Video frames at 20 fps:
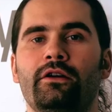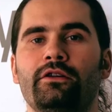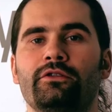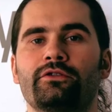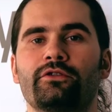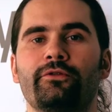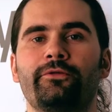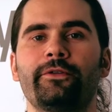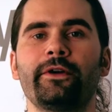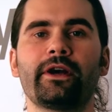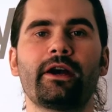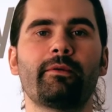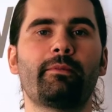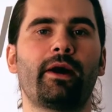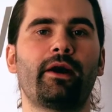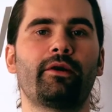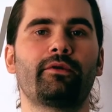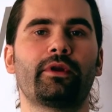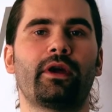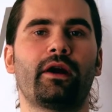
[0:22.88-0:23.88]
So think
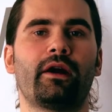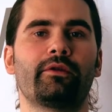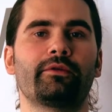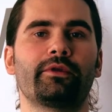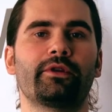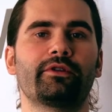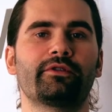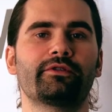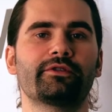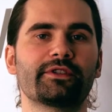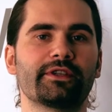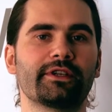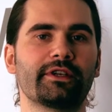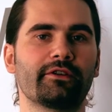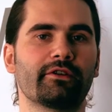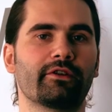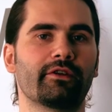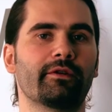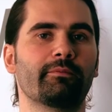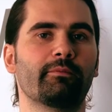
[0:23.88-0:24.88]
about how you're using
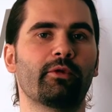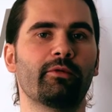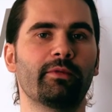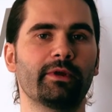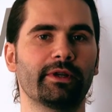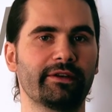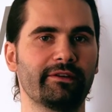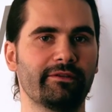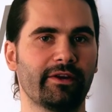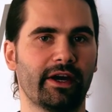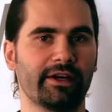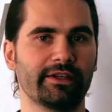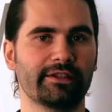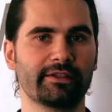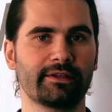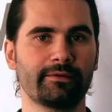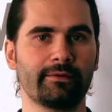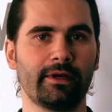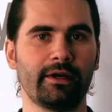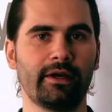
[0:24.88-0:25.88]
your mobile device.